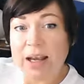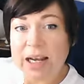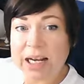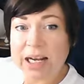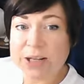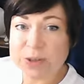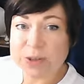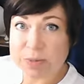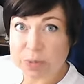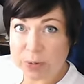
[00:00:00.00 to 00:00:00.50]

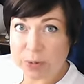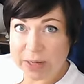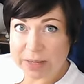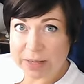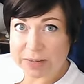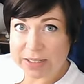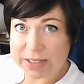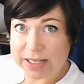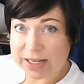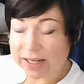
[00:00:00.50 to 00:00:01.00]
and on my
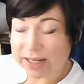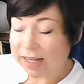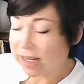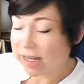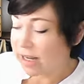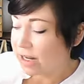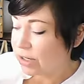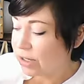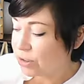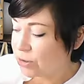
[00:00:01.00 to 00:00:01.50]
website
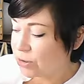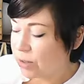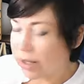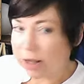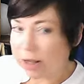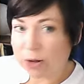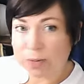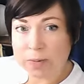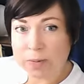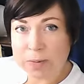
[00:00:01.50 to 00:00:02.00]
to
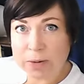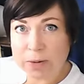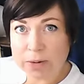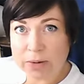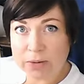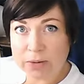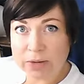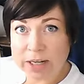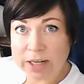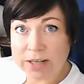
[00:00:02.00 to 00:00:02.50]
help
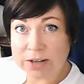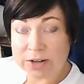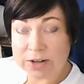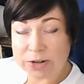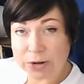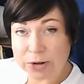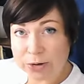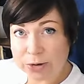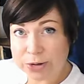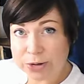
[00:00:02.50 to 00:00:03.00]
writers
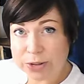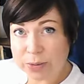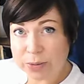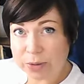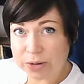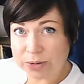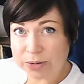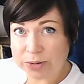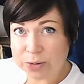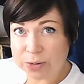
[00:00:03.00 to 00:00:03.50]
across the
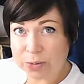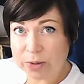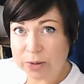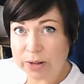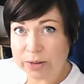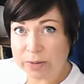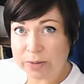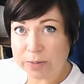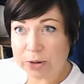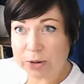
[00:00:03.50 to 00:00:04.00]
world
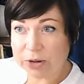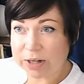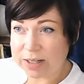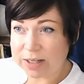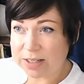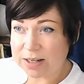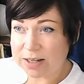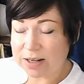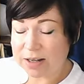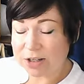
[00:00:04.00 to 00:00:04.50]
with
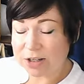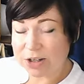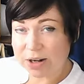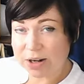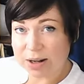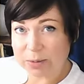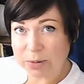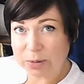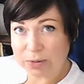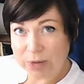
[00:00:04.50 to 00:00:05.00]
procrastination
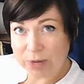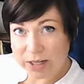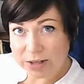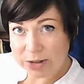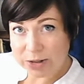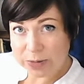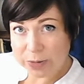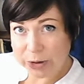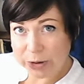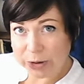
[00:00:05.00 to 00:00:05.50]
and with
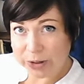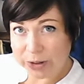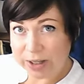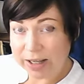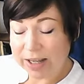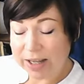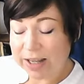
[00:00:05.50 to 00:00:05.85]
writer's block.